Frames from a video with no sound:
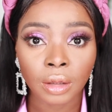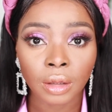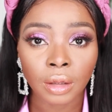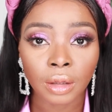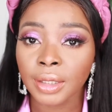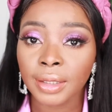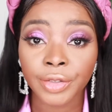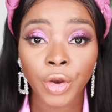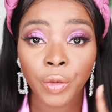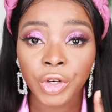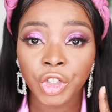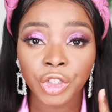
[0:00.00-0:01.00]
This is the
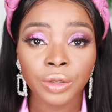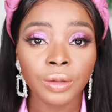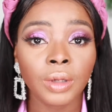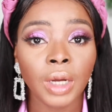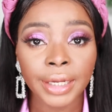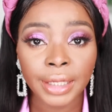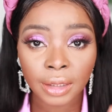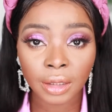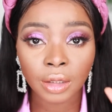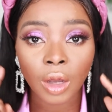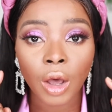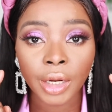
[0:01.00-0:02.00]
original and this
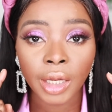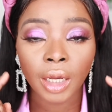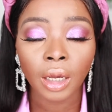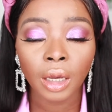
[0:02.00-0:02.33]
is honey.